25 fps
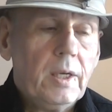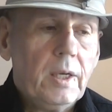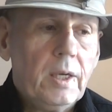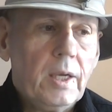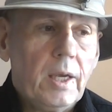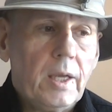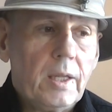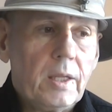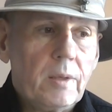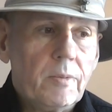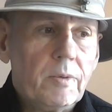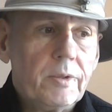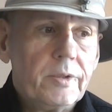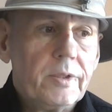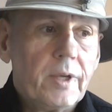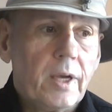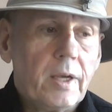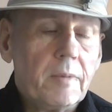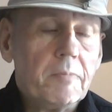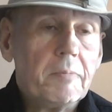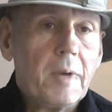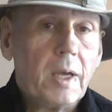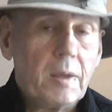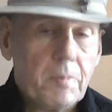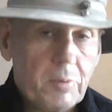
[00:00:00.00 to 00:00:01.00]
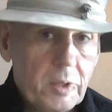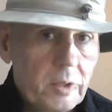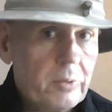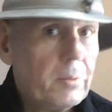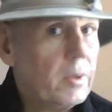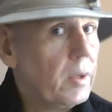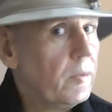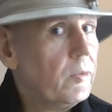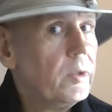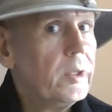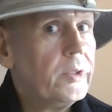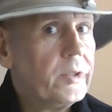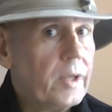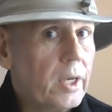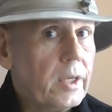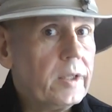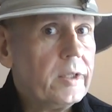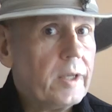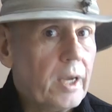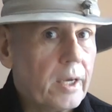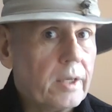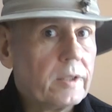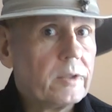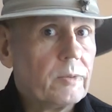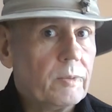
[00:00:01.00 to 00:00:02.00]
and they will say, maybe they would say
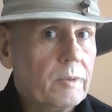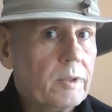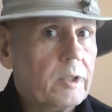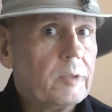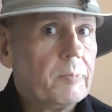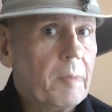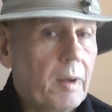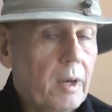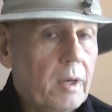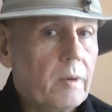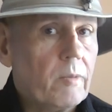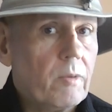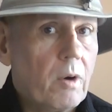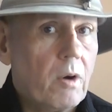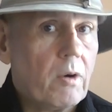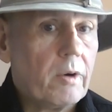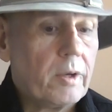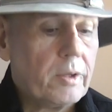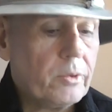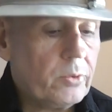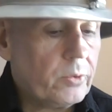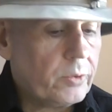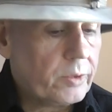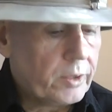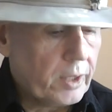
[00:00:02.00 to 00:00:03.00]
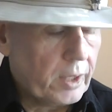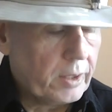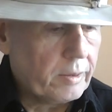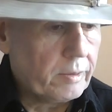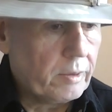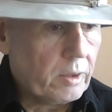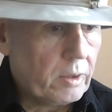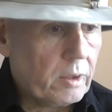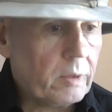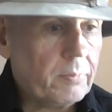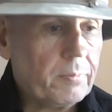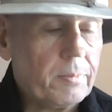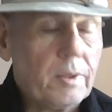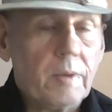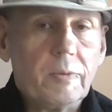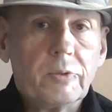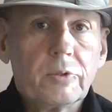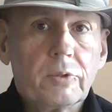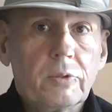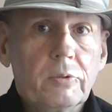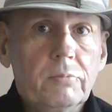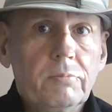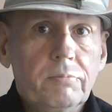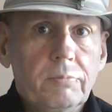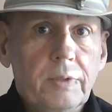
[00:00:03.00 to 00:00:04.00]
yes when they spell it wrong, and you say no, that
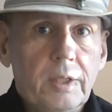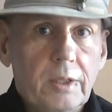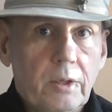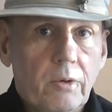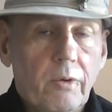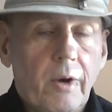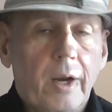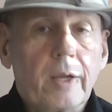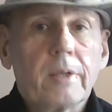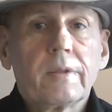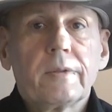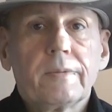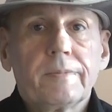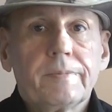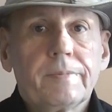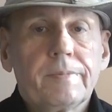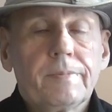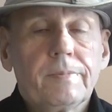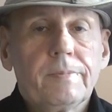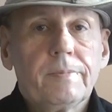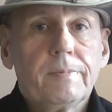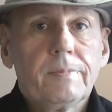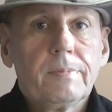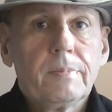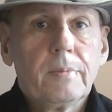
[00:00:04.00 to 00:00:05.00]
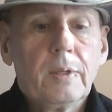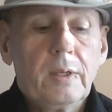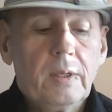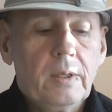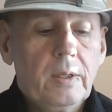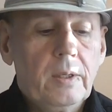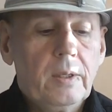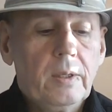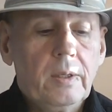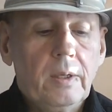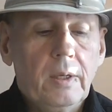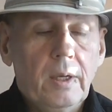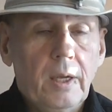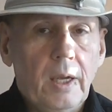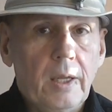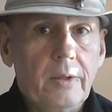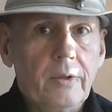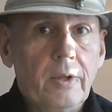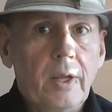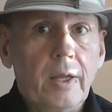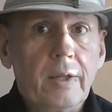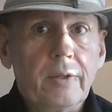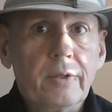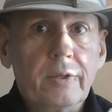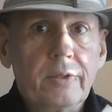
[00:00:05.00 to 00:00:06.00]
was incorrect. And
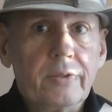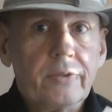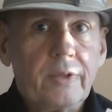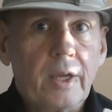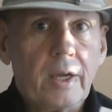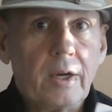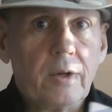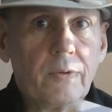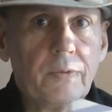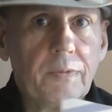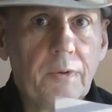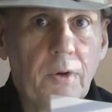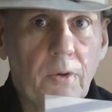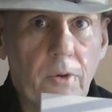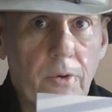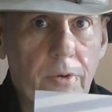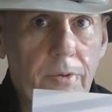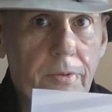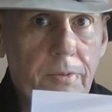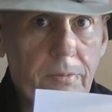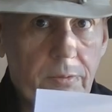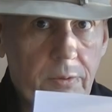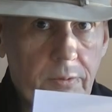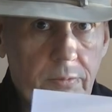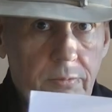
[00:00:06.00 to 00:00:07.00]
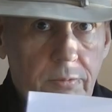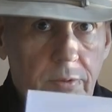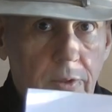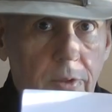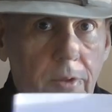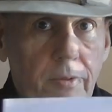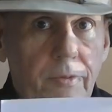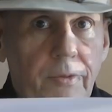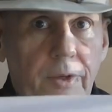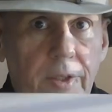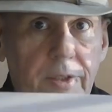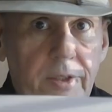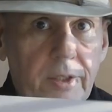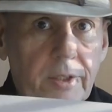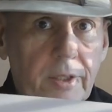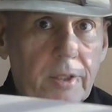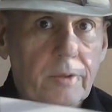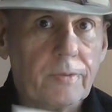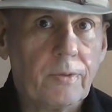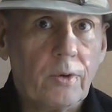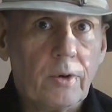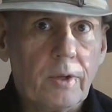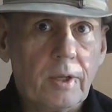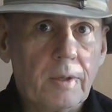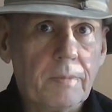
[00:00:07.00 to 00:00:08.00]
then instead of course fixing it
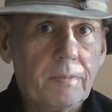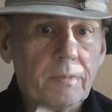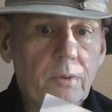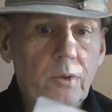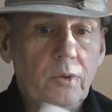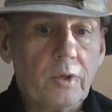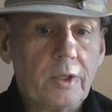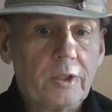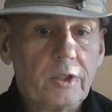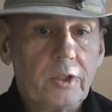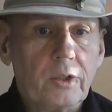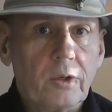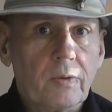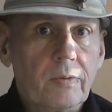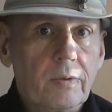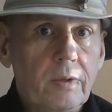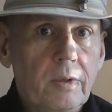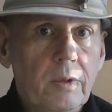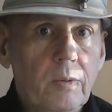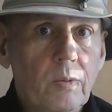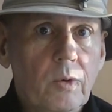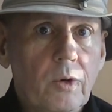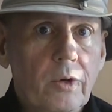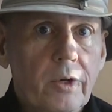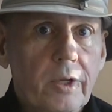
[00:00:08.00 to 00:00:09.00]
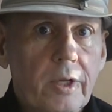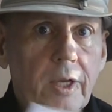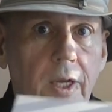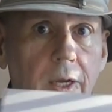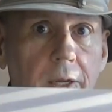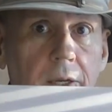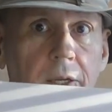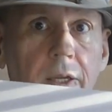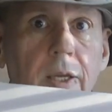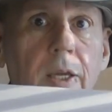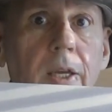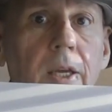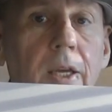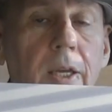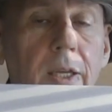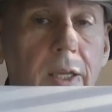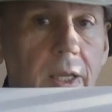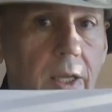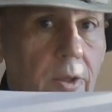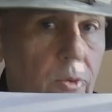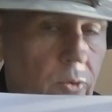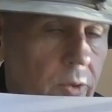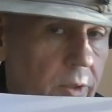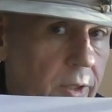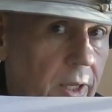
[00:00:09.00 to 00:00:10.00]
for them, you just show them the word again.
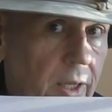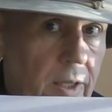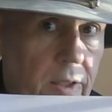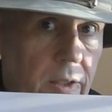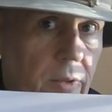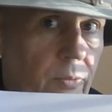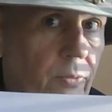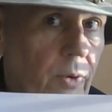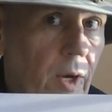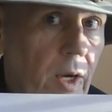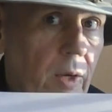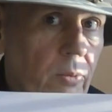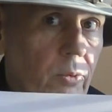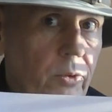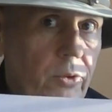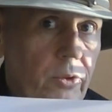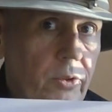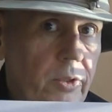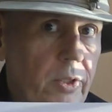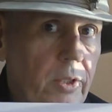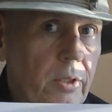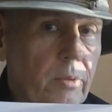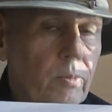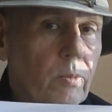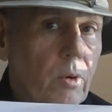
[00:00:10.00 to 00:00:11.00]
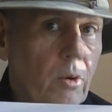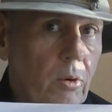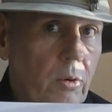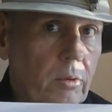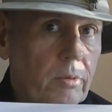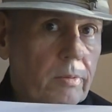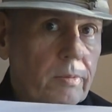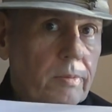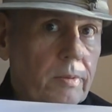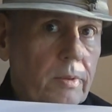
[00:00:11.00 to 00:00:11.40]
Can you identify what you did wrong?